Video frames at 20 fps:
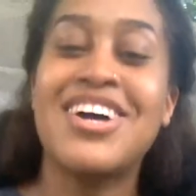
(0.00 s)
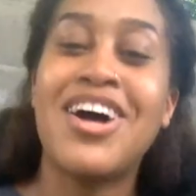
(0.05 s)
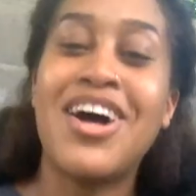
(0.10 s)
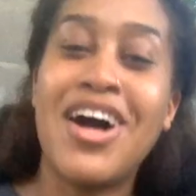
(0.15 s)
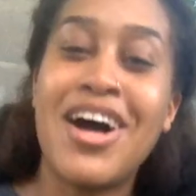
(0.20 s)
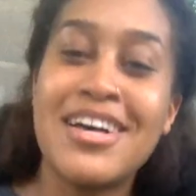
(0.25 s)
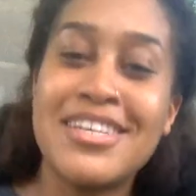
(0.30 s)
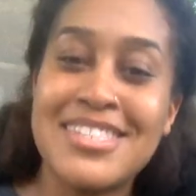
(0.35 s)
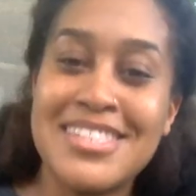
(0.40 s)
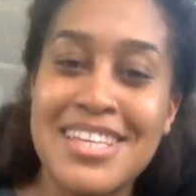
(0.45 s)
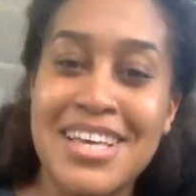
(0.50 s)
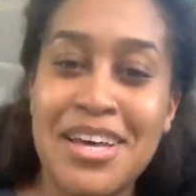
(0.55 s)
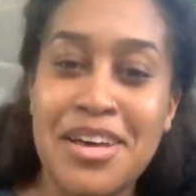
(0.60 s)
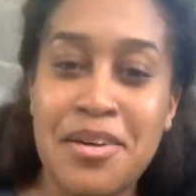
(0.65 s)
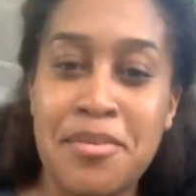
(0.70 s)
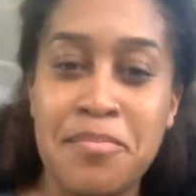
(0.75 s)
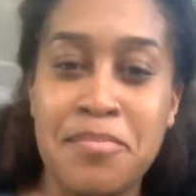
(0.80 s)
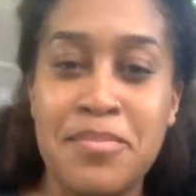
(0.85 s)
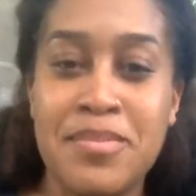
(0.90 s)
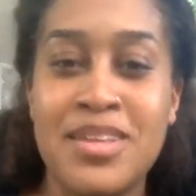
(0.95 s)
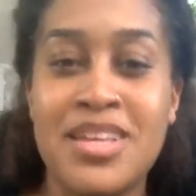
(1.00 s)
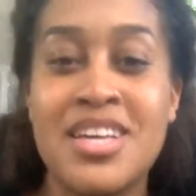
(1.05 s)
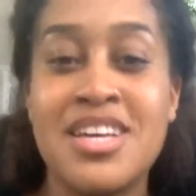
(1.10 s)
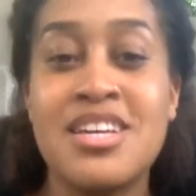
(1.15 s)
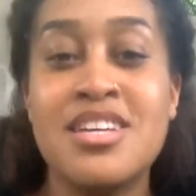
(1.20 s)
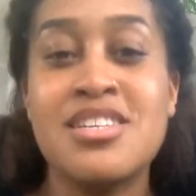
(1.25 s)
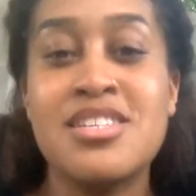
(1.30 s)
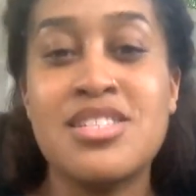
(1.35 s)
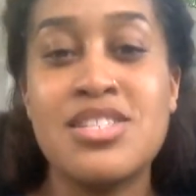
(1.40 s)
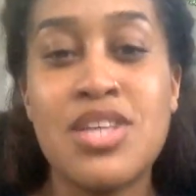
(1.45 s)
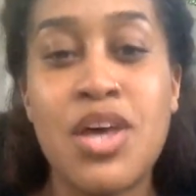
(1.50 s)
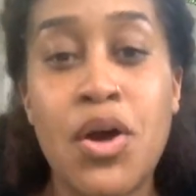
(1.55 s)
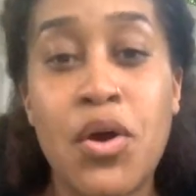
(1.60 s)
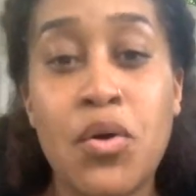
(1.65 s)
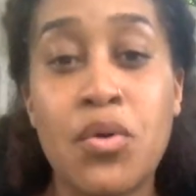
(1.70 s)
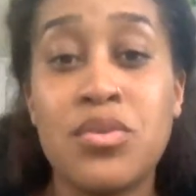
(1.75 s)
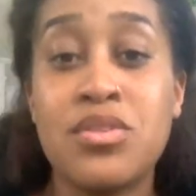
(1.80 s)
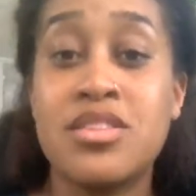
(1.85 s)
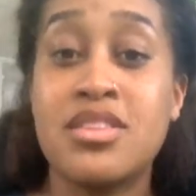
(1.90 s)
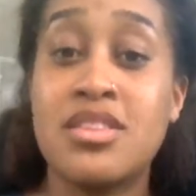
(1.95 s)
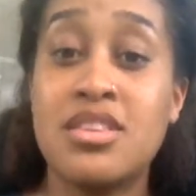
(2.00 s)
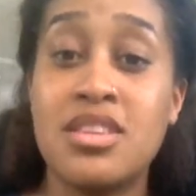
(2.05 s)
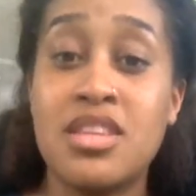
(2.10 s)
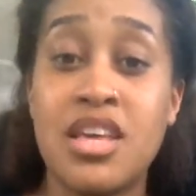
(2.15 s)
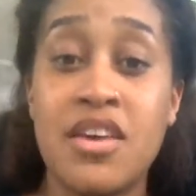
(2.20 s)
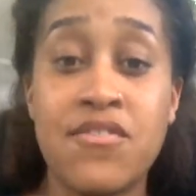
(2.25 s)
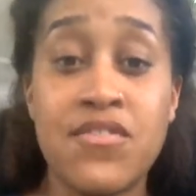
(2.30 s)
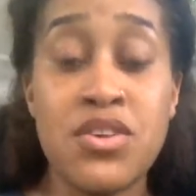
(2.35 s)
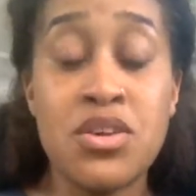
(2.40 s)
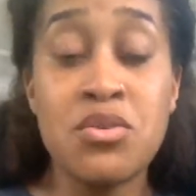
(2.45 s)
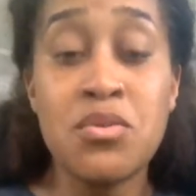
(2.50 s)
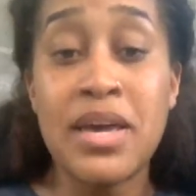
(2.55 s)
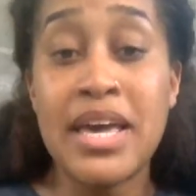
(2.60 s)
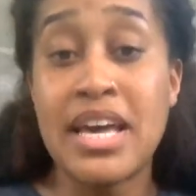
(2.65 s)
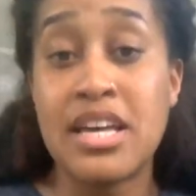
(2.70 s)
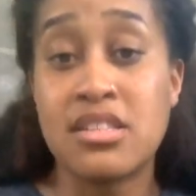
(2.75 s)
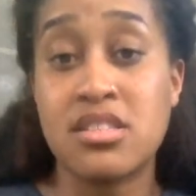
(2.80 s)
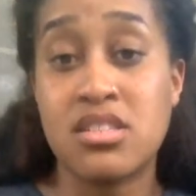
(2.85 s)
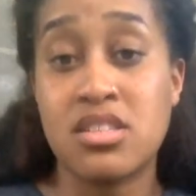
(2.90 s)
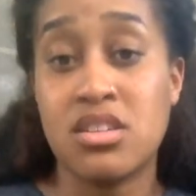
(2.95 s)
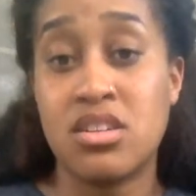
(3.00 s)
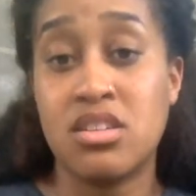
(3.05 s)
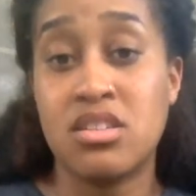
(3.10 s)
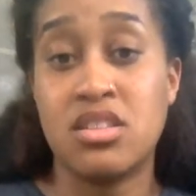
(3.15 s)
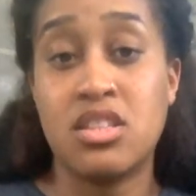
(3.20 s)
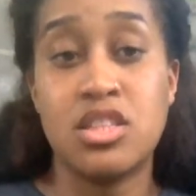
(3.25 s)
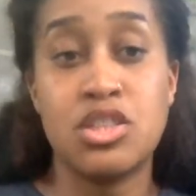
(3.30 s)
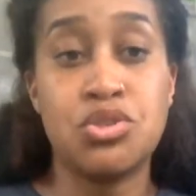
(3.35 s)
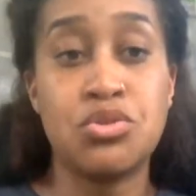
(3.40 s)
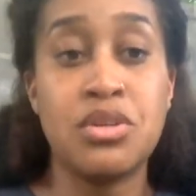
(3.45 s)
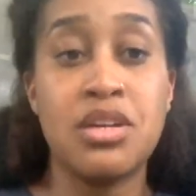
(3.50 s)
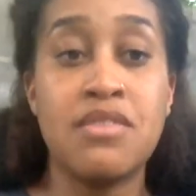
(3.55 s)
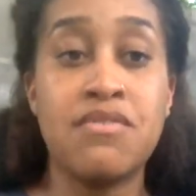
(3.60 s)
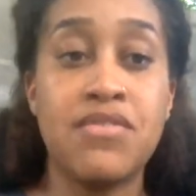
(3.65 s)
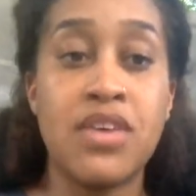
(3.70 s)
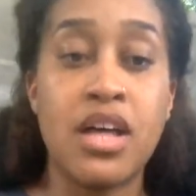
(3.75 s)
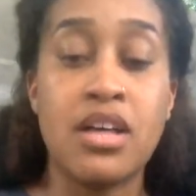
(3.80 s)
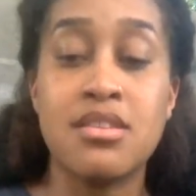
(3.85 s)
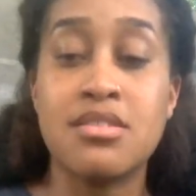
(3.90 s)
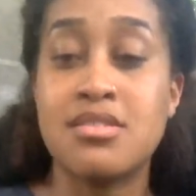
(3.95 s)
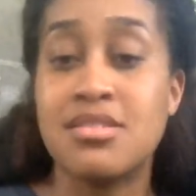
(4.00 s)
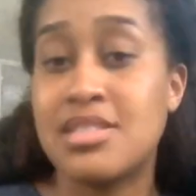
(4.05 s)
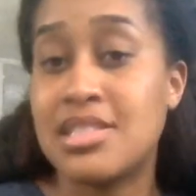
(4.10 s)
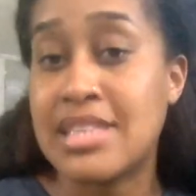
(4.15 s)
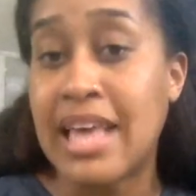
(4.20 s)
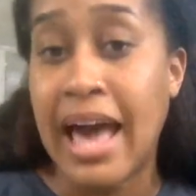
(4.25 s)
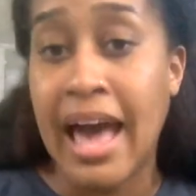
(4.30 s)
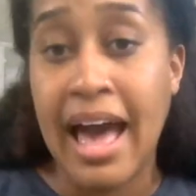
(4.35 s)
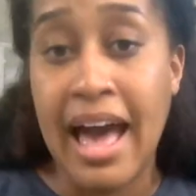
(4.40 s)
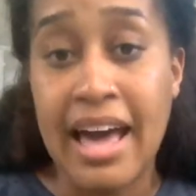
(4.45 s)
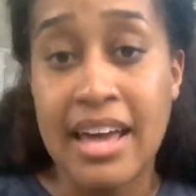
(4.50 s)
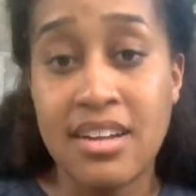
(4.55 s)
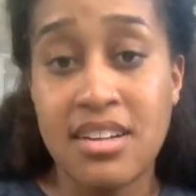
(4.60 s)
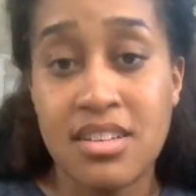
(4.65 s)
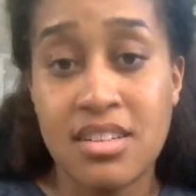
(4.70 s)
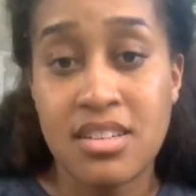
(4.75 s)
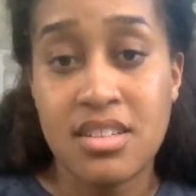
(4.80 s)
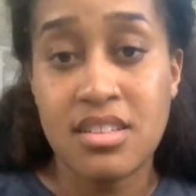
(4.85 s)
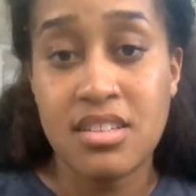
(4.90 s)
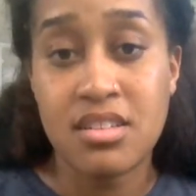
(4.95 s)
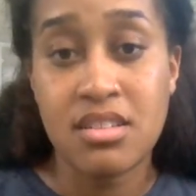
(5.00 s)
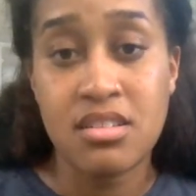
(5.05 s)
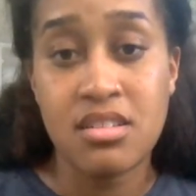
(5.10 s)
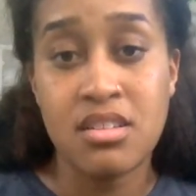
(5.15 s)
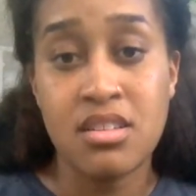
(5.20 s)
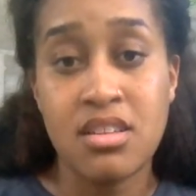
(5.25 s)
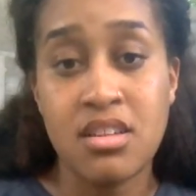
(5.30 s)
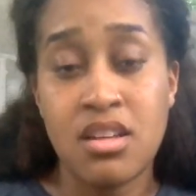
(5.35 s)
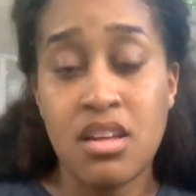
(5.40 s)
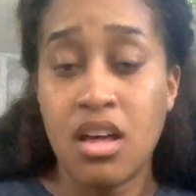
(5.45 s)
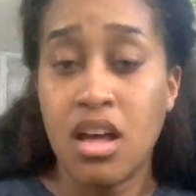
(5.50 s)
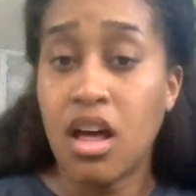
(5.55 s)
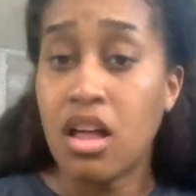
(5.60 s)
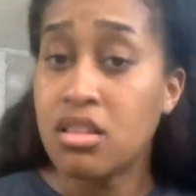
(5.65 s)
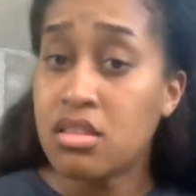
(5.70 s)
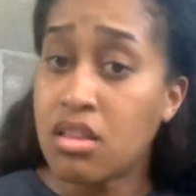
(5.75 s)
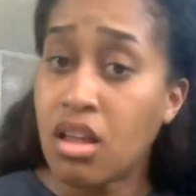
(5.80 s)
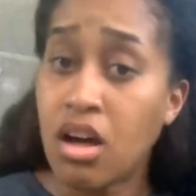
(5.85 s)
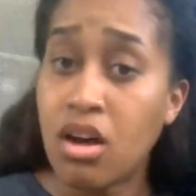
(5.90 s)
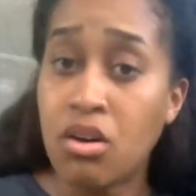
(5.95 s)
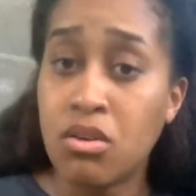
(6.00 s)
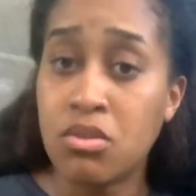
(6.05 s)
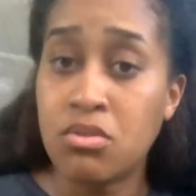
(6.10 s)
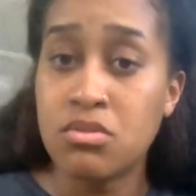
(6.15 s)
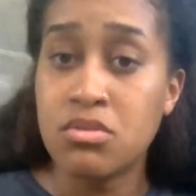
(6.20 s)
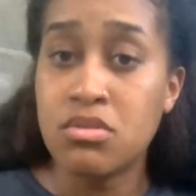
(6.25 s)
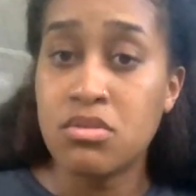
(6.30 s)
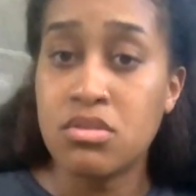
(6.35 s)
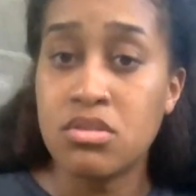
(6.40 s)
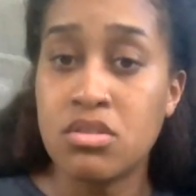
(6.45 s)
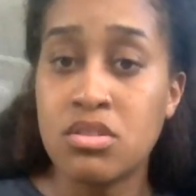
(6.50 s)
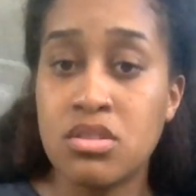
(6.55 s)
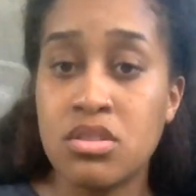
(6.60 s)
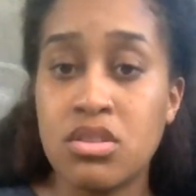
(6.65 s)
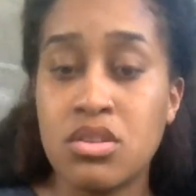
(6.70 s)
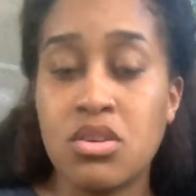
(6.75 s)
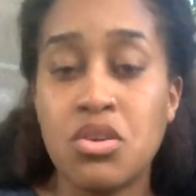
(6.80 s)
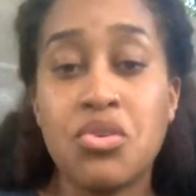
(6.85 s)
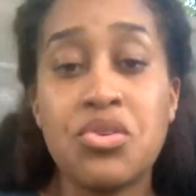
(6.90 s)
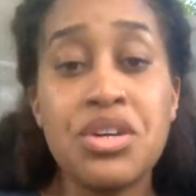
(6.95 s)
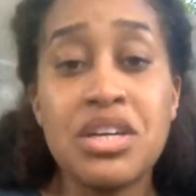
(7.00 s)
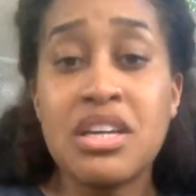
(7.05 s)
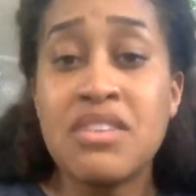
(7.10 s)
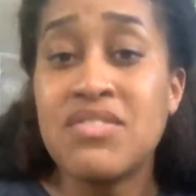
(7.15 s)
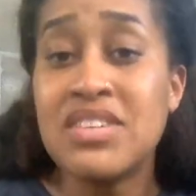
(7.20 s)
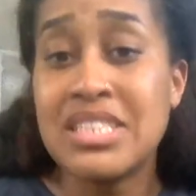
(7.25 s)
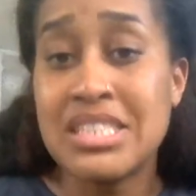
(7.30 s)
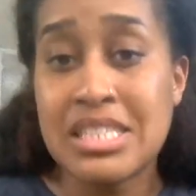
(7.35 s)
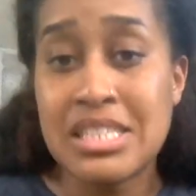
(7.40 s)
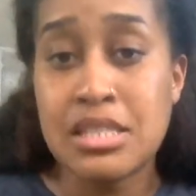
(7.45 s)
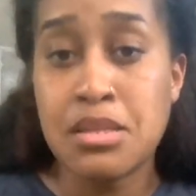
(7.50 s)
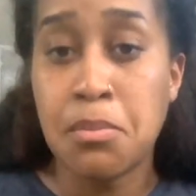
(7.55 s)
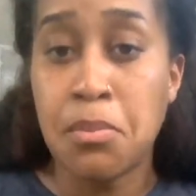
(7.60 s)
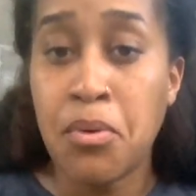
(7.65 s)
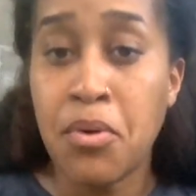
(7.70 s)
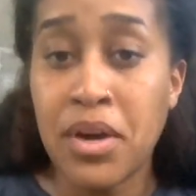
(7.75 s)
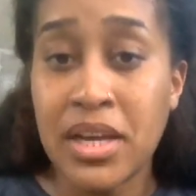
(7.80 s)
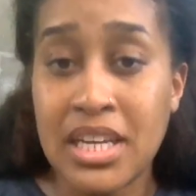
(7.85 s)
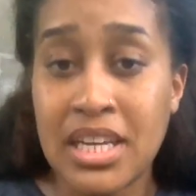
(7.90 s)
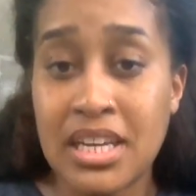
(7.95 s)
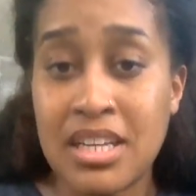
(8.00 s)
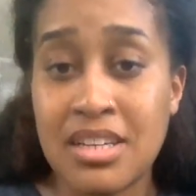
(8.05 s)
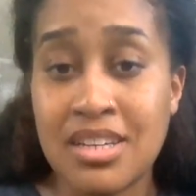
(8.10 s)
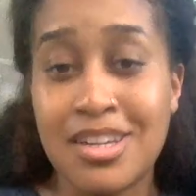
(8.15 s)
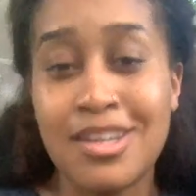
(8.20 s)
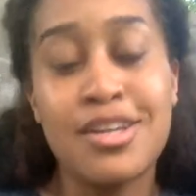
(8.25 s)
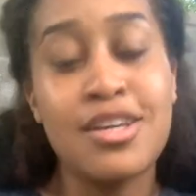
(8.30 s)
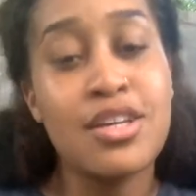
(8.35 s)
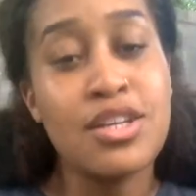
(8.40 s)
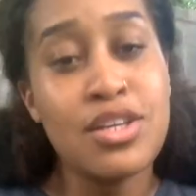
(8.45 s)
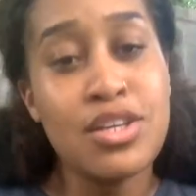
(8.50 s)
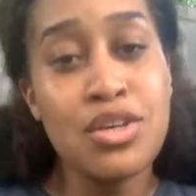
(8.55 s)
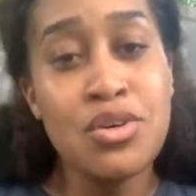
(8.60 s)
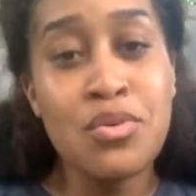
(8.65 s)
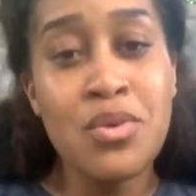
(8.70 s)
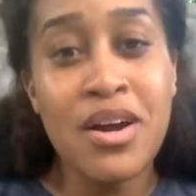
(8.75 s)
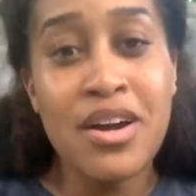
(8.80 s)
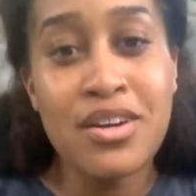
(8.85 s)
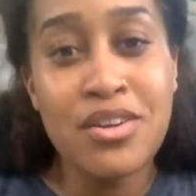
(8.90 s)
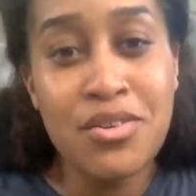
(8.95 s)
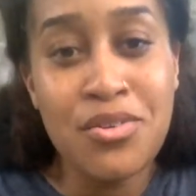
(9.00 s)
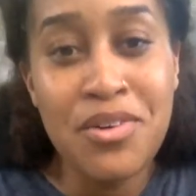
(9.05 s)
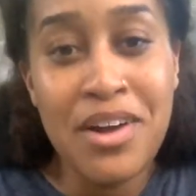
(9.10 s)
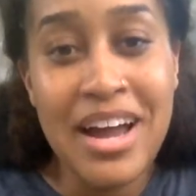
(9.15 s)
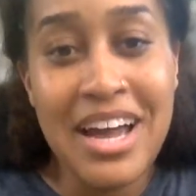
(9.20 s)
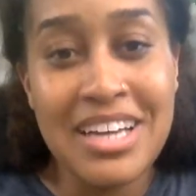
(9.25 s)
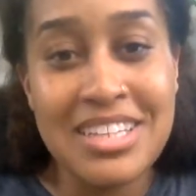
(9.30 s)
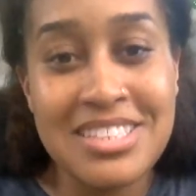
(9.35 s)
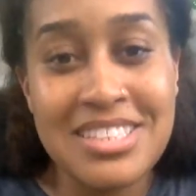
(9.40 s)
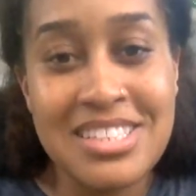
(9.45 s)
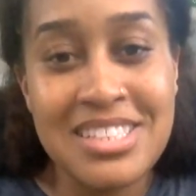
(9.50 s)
Awesome. So If you answered, the tree felt sad, alone, or even disappointed, you are correct.